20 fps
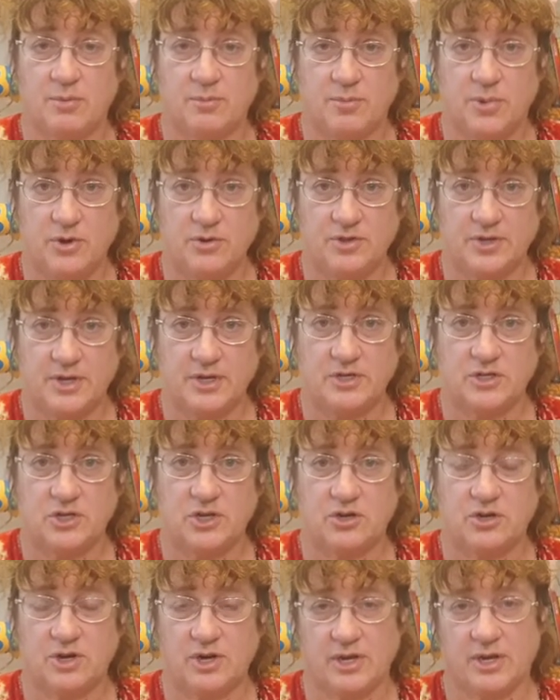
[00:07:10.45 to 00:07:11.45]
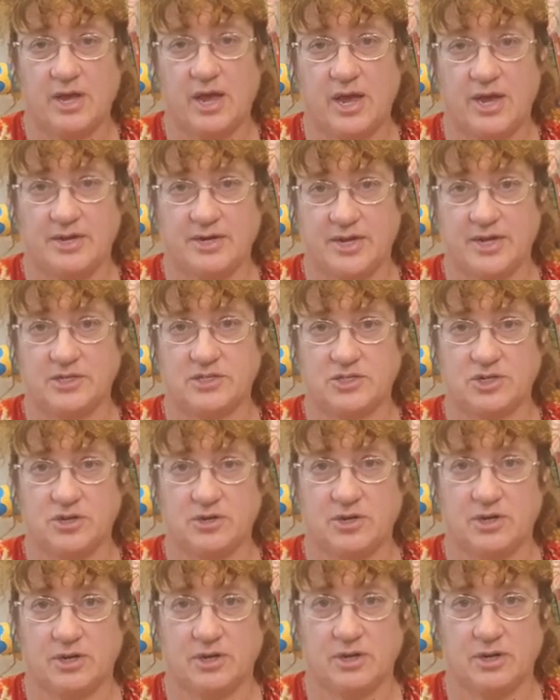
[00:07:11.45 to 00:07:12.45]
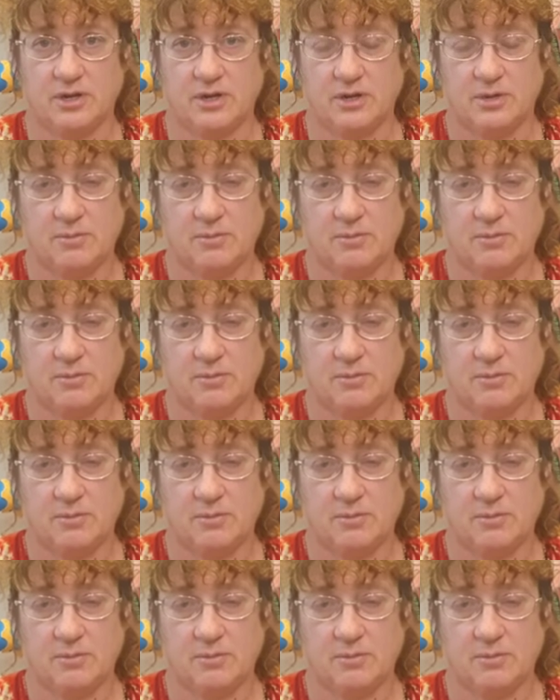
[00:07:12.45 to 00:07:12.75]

both internally and externally.